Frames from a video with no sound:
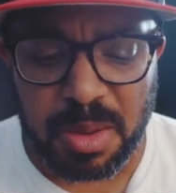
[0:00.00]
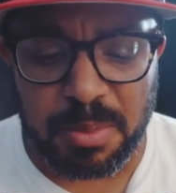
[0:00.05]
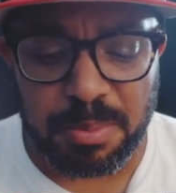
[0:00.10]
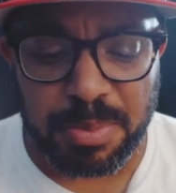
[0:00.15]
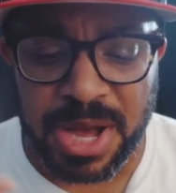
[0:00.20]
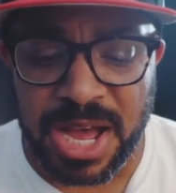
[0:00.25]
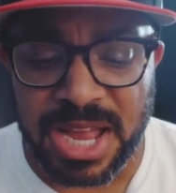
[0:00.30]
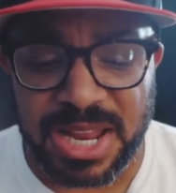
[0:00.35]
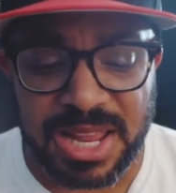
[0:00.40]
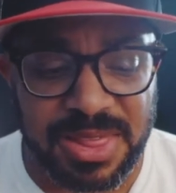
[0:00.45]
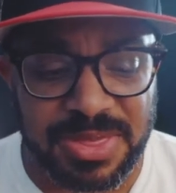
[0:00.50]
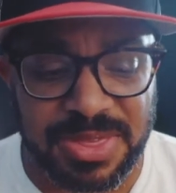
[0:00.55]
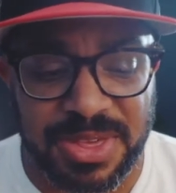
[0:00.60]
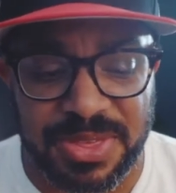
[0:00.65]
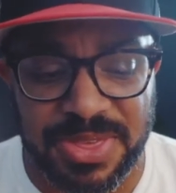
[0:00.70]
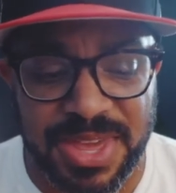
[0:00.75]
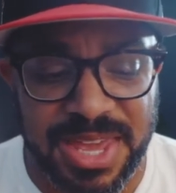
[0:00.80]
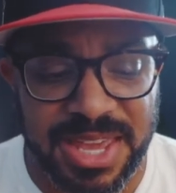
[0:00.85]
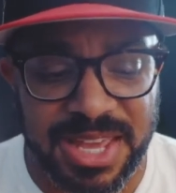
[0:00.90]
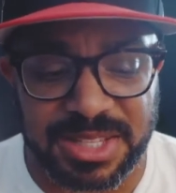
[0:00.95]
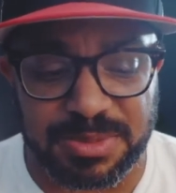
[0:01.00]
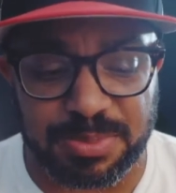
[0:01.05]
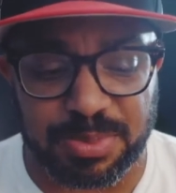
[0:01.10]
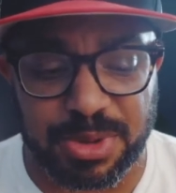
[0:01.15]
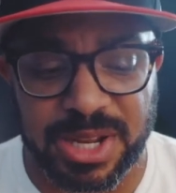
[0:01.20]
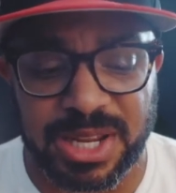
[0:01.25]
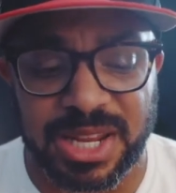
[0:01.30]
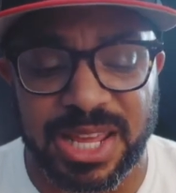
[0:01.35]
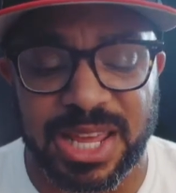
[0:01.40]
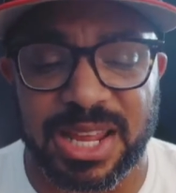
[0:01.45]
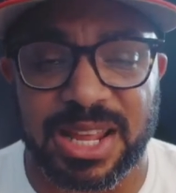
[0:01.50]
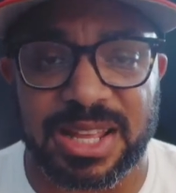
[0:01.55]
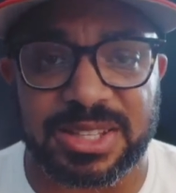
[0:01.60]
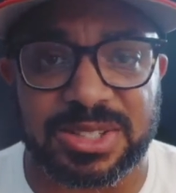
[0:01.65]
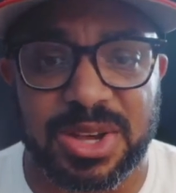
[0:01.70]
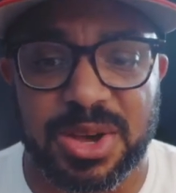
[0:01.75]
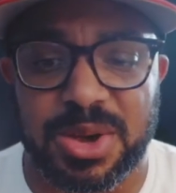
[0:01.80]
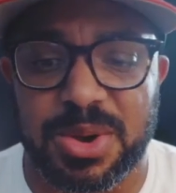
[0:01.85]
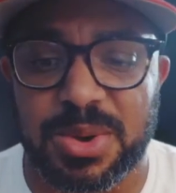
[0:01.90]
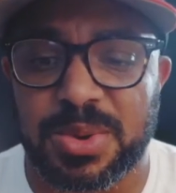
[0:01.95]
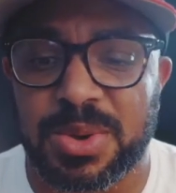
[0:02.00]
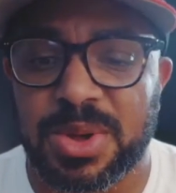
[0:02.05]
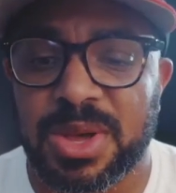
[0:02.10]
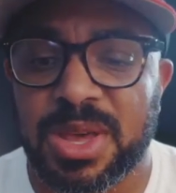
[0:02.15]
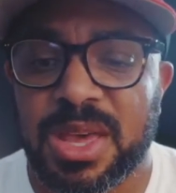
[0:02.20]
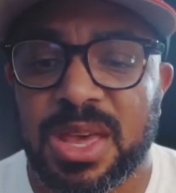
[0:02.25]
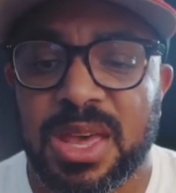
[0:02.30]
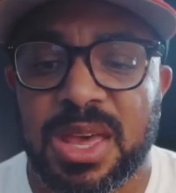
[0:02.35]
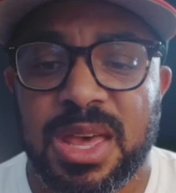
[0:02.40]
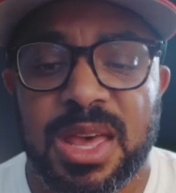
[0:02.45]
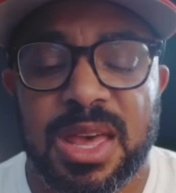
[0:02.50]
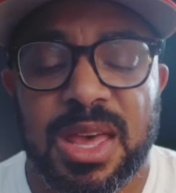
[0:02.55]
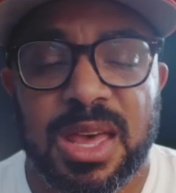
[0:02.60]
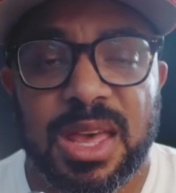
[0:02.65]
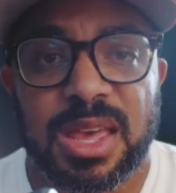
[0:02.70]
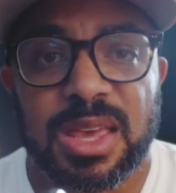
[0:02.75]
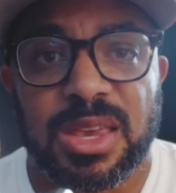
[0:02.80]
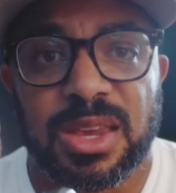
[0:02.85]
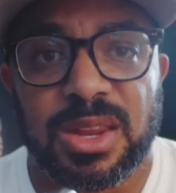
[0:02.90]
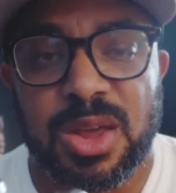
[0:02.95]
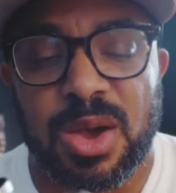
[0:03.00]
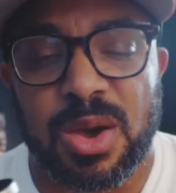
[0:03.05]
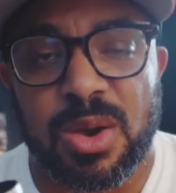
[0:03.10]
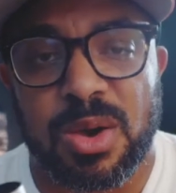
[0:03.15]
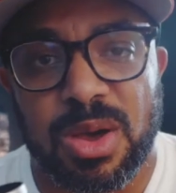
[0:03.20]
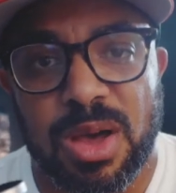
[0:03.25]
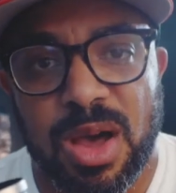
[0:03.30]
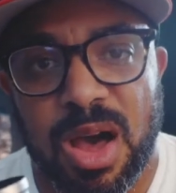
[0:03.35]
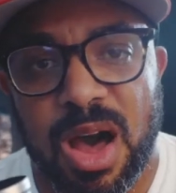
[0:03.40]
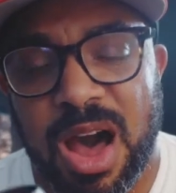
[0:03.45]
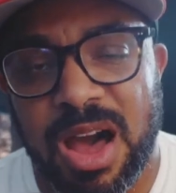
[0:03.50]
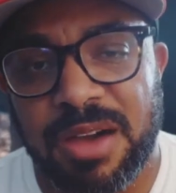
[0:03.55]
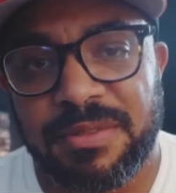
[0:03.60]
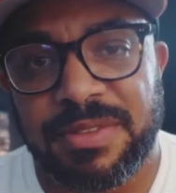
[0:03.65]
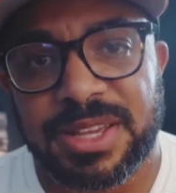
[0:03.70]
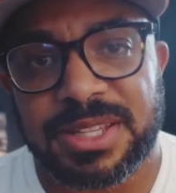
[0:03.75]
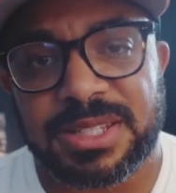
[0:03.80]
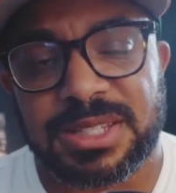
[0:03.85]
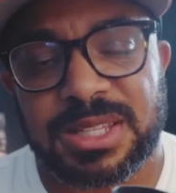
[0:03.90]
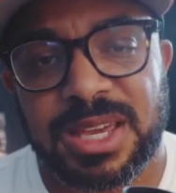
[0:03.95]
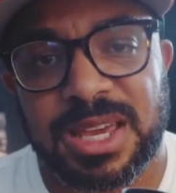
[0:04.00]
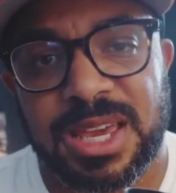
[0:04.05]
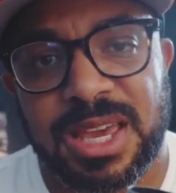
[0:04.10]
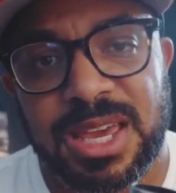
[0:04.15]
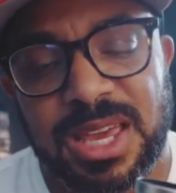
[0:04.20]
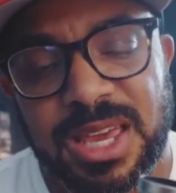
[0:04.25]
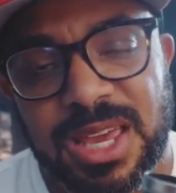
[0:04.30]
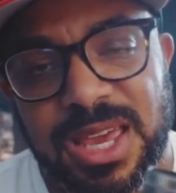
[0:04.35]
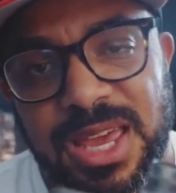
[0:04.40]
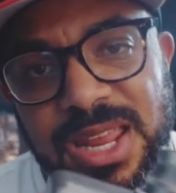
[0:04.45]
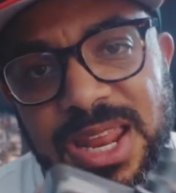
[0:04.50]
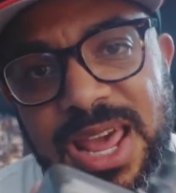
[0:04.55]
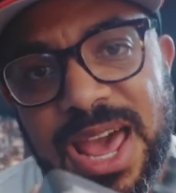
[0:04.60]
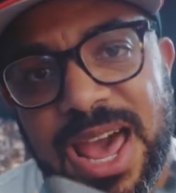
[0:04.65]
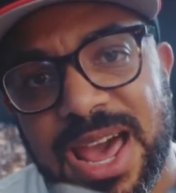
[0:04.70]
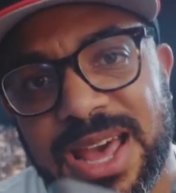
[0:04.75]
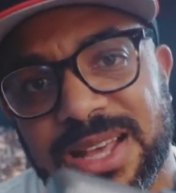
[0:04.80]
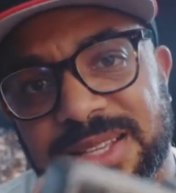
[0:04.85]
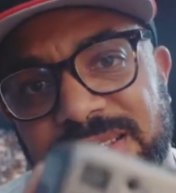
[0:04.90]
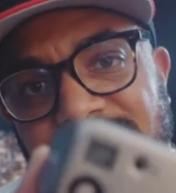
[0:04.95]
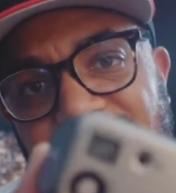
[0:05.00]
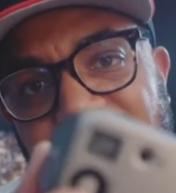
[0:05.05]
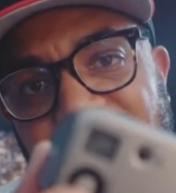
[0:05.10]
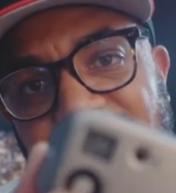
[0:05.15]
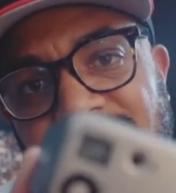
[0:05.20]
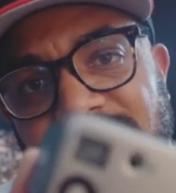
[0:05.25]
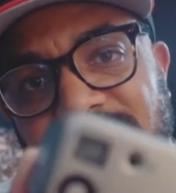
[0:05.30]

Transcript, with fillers: But the thing is pretty neat. So you know, obviously it has an